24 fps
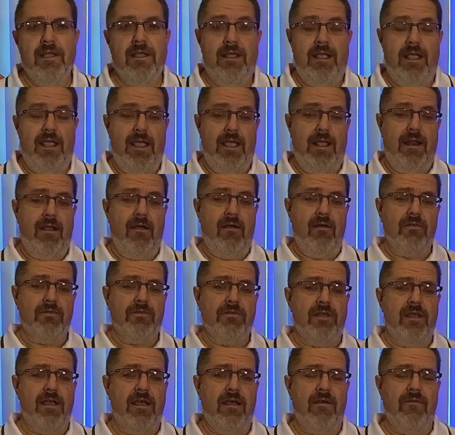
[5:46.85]
And I also
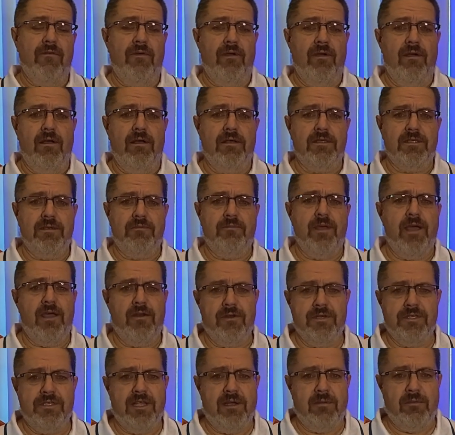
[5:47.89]
have some
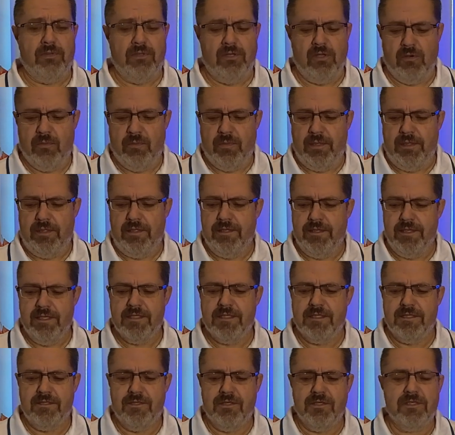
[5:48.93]
batteries down below, but
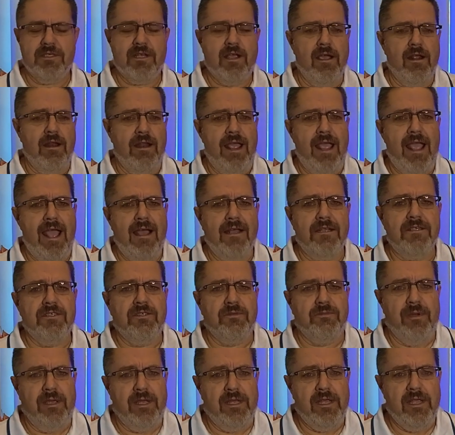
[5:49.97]
this just kind of adds to
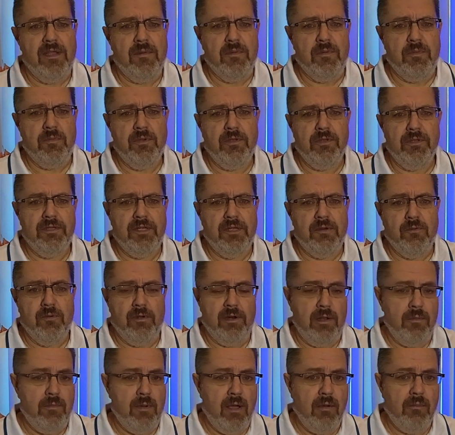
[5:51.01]
my capability when
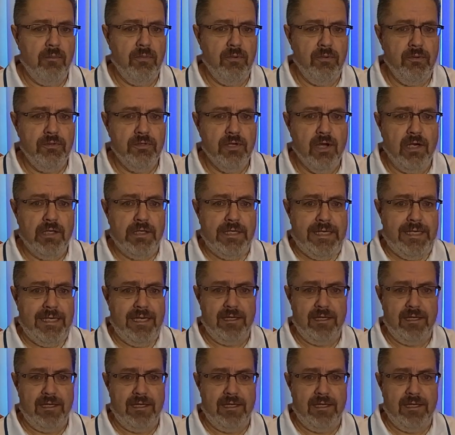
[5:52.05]
I'm out boondocking.